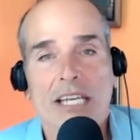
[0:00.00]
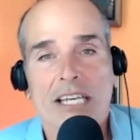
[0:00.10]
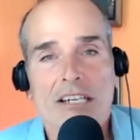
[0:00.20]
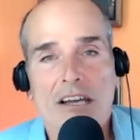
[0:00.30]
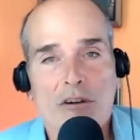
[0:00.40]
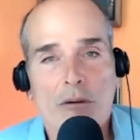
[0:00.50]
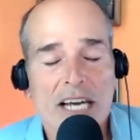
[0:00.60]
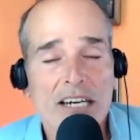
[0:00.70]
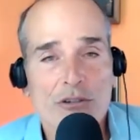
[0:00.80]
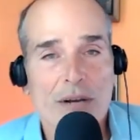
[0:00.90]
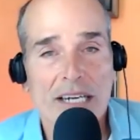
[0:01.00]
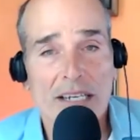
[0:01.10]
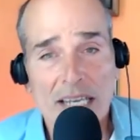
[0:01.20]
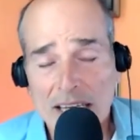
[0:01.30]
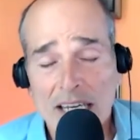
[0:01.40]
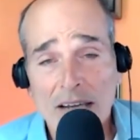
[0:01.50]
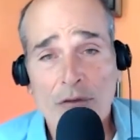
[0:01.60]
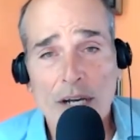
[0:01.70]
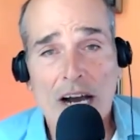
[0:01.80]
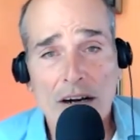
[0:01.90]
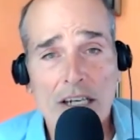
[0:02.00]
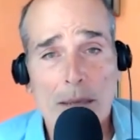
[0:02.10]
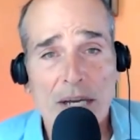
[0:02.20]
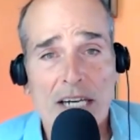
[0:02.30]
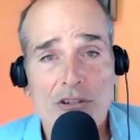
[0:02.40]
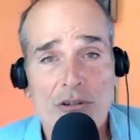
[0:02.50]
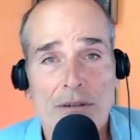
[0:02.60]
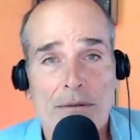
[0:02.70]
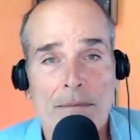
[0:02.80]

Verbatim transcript: We can never penetrate it. Well, if we are going to penetrate.